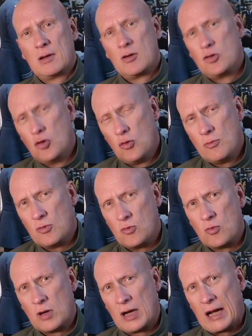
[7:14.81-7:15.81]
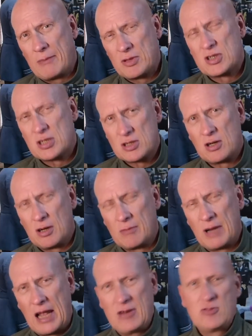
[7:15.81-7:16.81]
normal amateur type
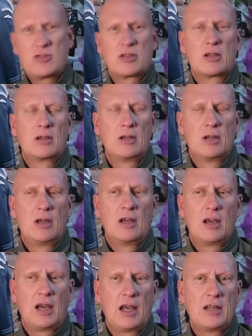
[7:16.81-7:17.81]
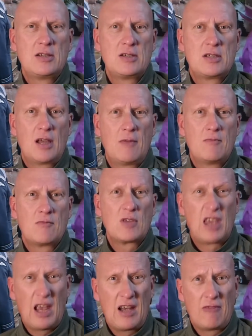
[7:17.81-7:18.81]
lens, and
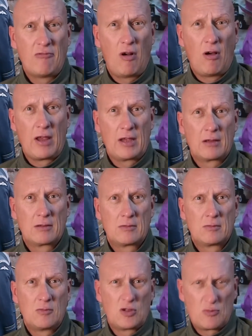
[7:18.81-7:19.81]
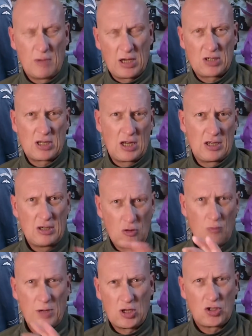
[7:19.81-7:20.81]
getting it right, which makes it a little
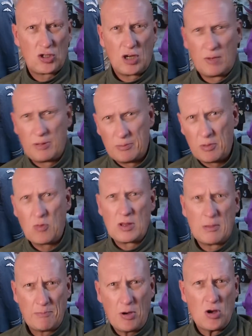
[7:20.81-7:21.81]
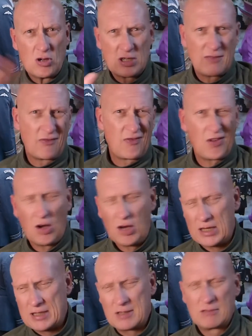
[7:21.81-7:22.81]
bit sharper. But when the bird's in
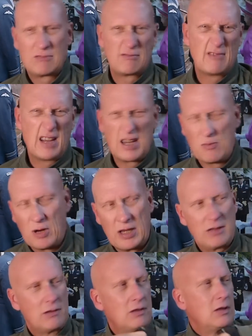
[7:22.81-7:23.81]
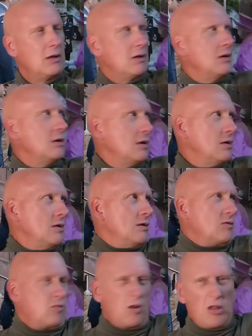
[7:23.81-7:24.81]
flight, anyway,
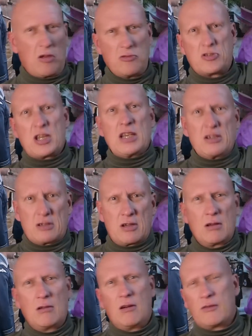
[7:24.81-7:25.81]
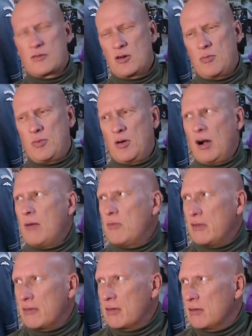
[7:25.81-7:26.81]
it's one of those things I've got to put up
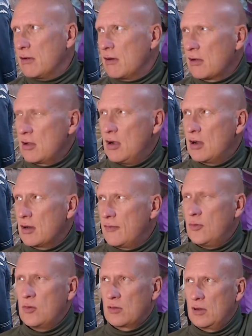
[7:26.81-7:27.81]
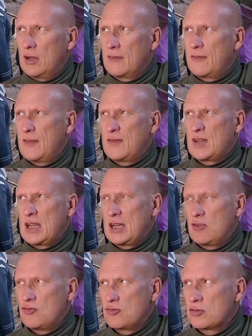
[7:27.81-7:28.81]
with, and I can't afford like
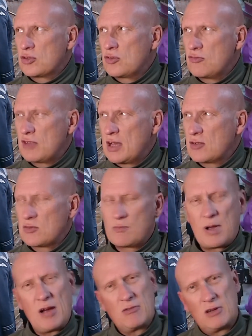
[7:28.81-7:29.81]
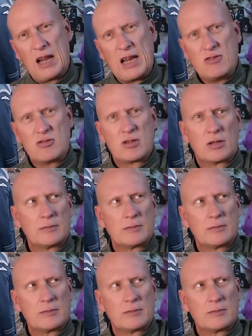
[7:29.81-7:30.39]
£1,500-2,000 a lens.